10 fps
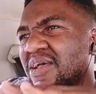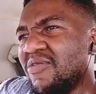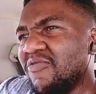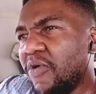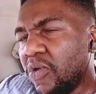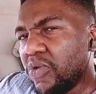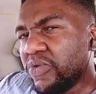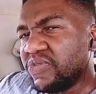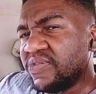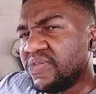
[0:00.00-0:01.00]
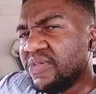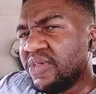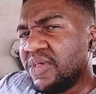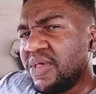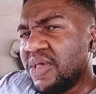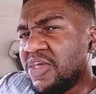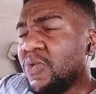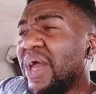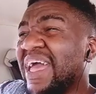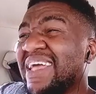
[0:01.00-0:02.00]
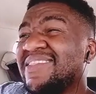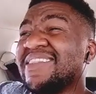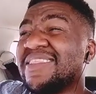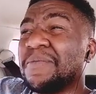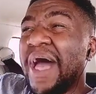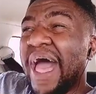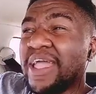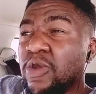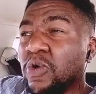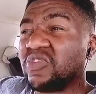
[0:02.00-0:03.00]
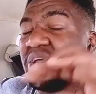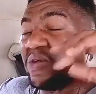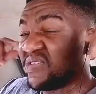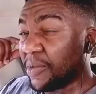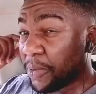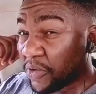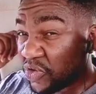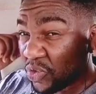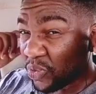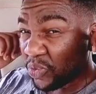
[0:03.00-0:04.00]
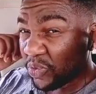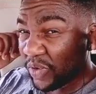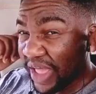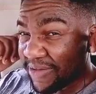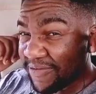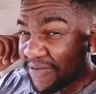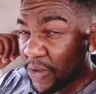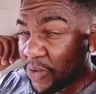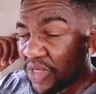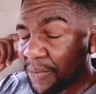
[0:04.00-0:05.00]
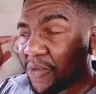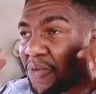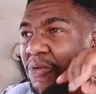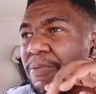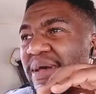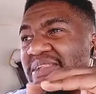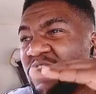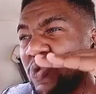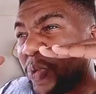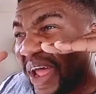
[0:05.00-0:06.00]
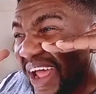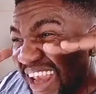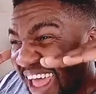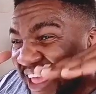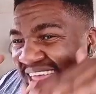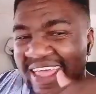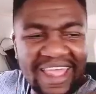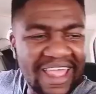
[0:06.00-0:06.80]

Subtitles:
vocals. You were hitting them high notes. I was supposed to like feel them, Momo, but you were like,